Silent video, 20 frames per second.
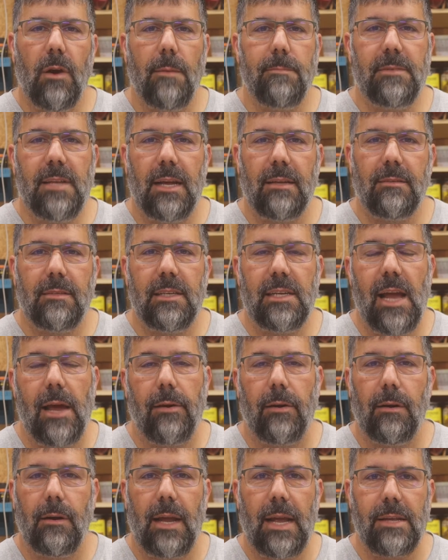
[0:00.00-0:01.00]
I'm testing
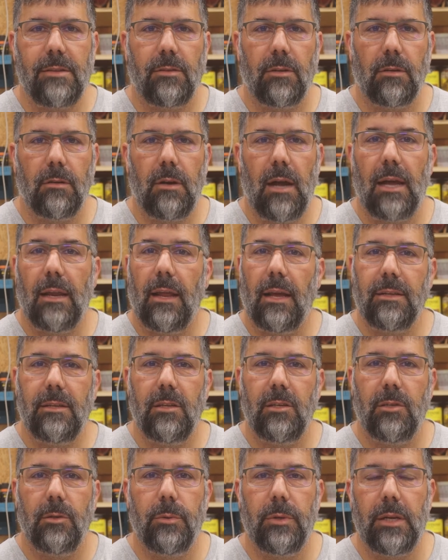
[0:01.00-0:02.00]
out a laser, I like to
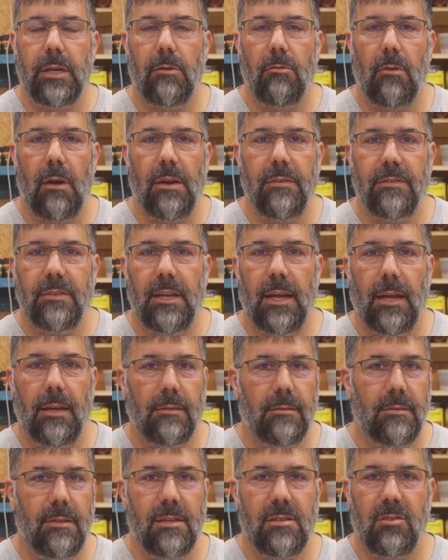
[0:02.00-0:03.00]
do an engrave
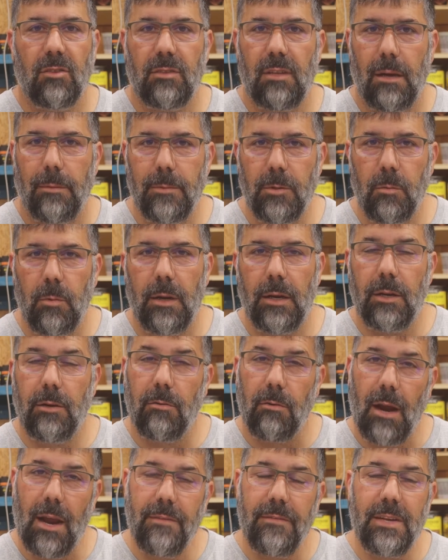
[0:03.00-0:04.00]
test. This will tell me what
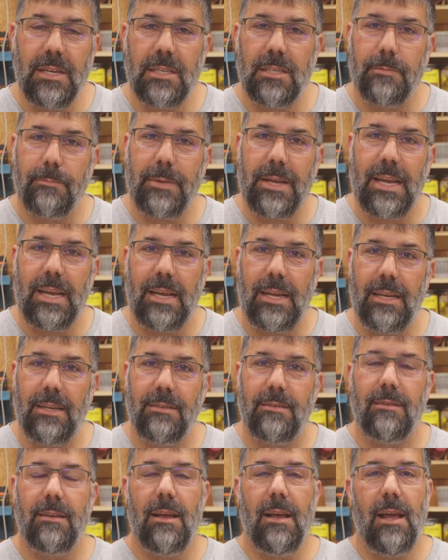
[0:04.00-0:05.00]
engraving
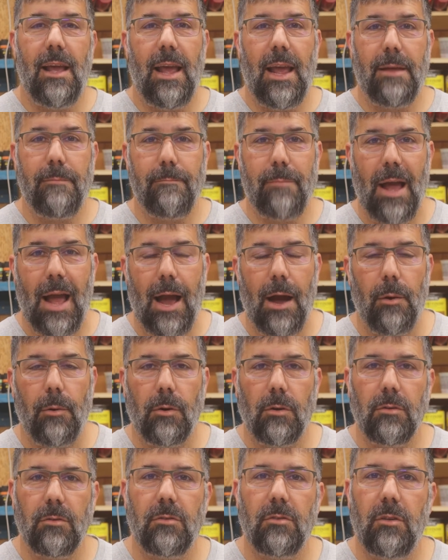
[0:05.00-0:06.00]
speeds and
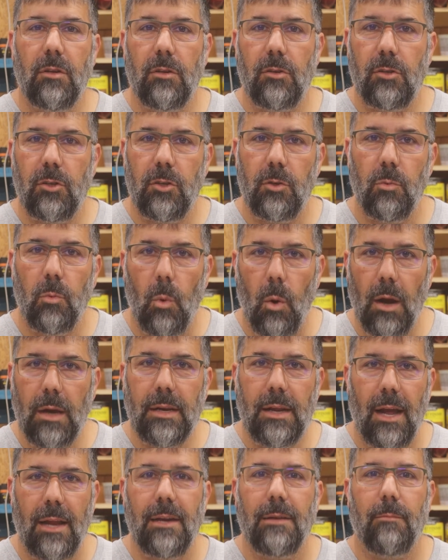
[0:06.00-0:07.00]
powers do what
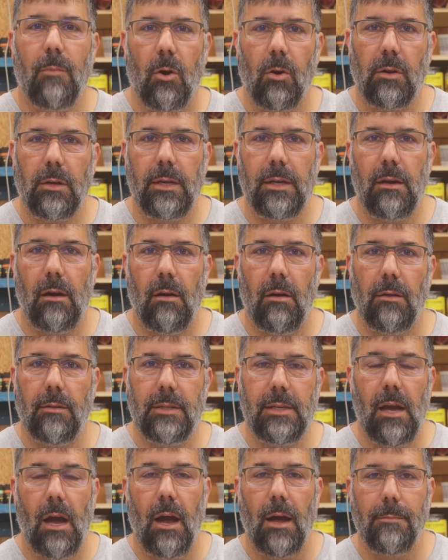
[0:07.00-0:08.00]
kind of marking on
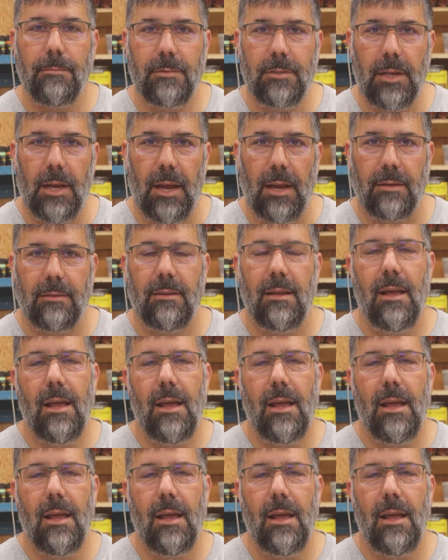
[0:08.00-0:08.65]
the object.